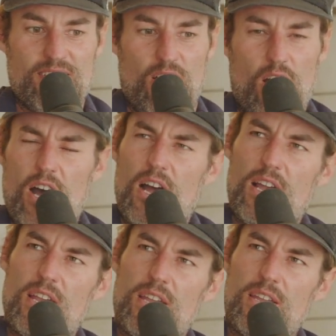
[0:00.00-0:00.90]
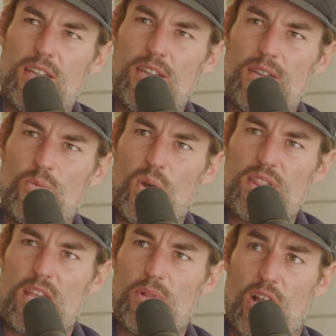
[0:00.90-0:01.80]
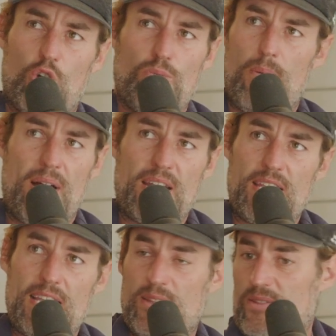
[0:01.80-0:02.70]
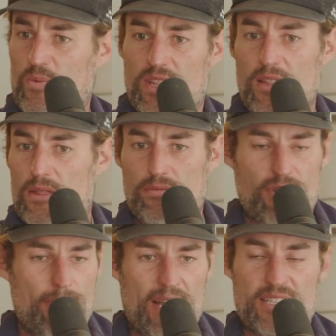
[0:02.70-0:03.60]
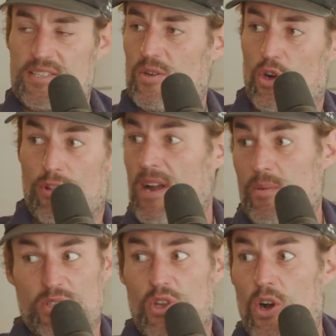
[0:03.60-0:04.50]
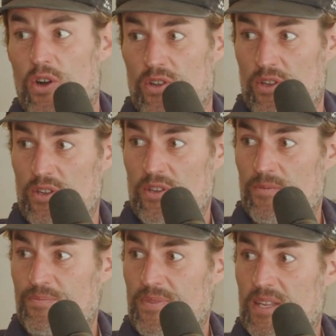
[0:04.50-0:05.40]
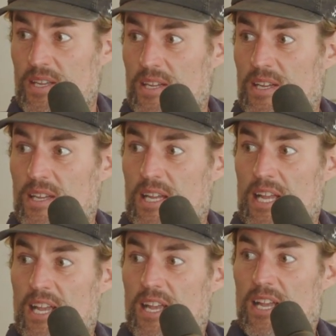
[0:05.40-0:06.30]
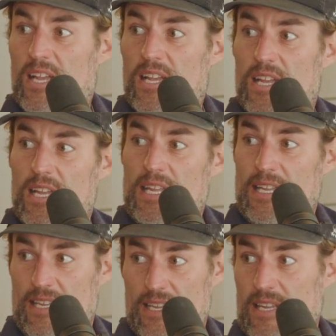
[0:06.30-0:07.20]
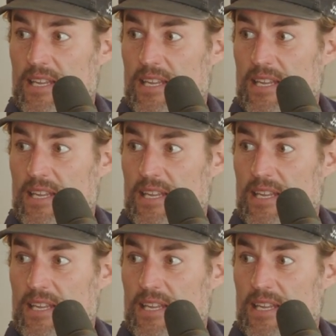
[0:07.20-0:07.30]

I went there with like all my money, and within 3 months, all the money was gone. Of course, because it's so expensive over there.